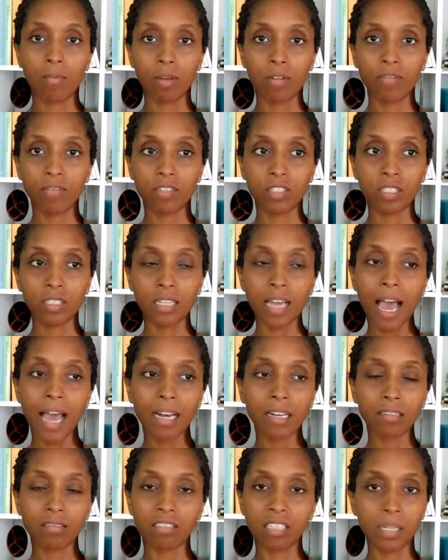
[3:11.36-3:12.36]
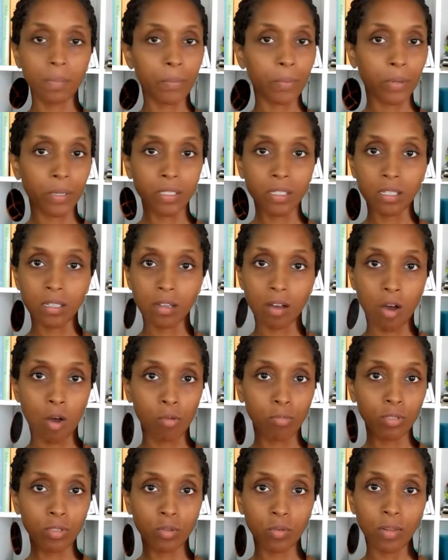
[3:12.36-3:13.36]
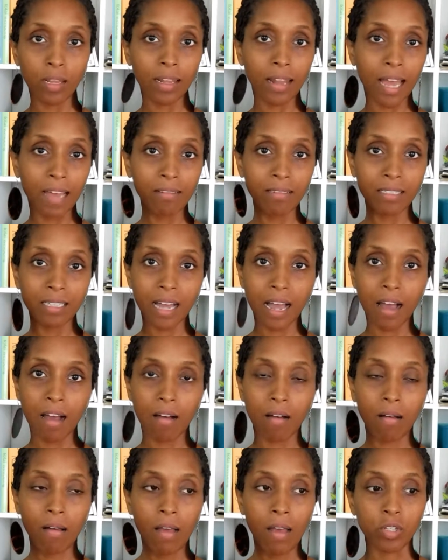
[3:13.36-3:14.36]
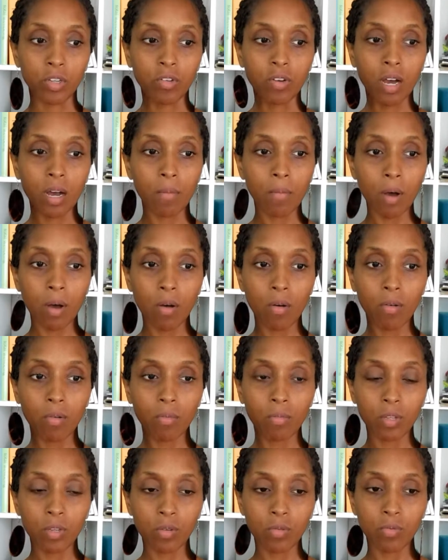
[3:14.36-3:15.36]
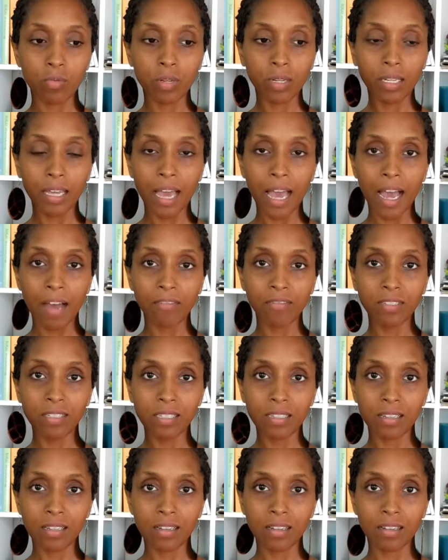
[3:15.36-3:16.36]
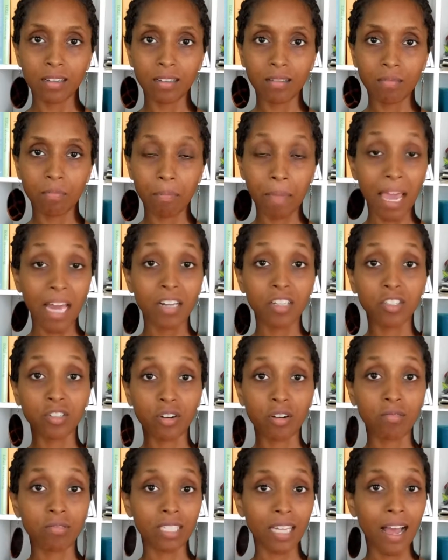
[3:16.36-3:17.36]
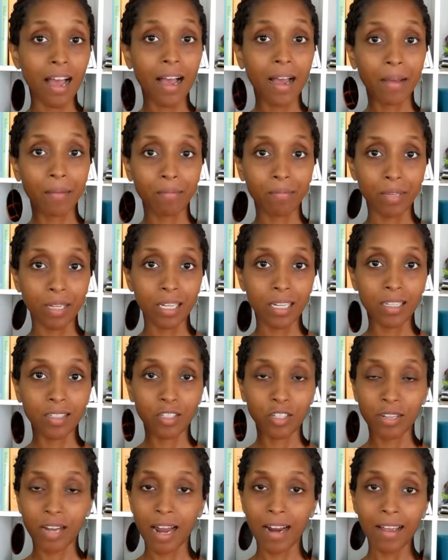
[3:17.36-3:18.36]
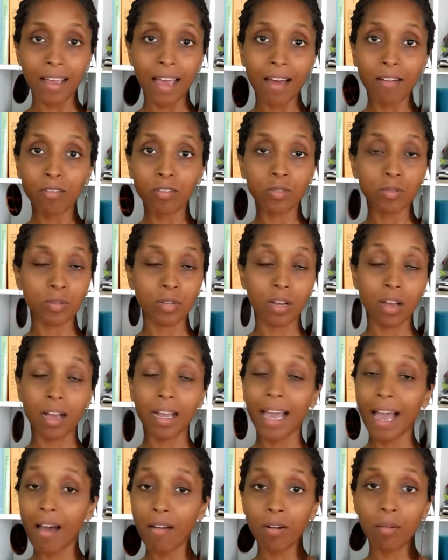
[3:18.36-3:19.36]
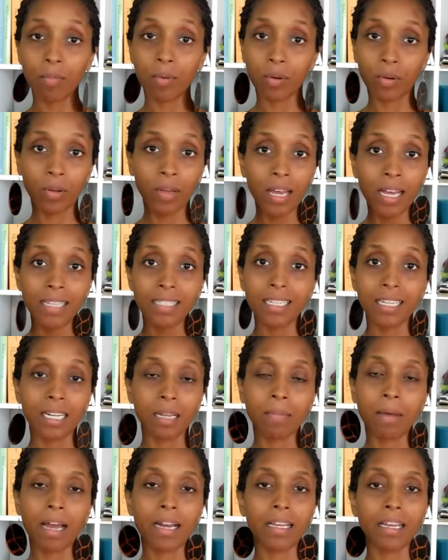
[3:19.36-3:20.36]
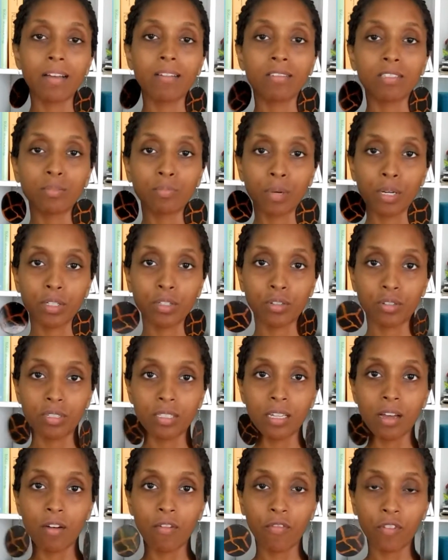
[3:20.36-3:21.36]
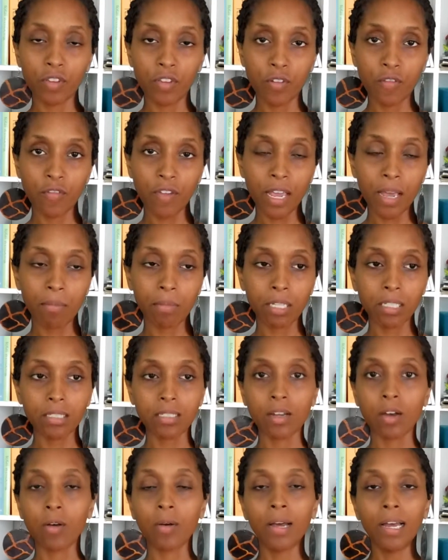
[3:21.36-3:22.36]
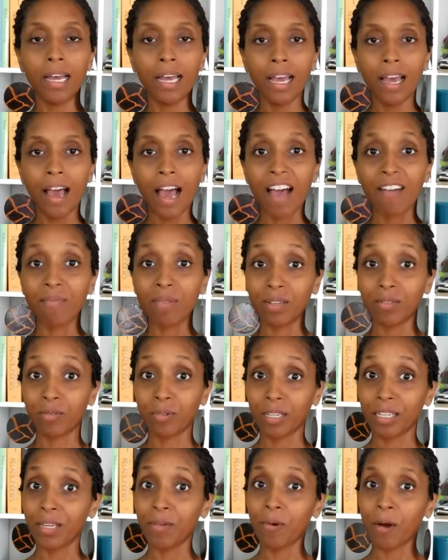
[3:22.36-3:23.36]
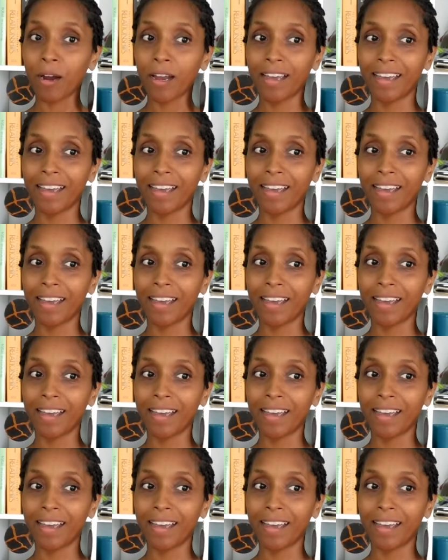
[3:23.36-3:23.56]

We've just gotten deeper into the homeschooling lifestyle. When you come home, you really have to manage your own time, because you're not accountable to anybody else but yourself and your family. So I've been really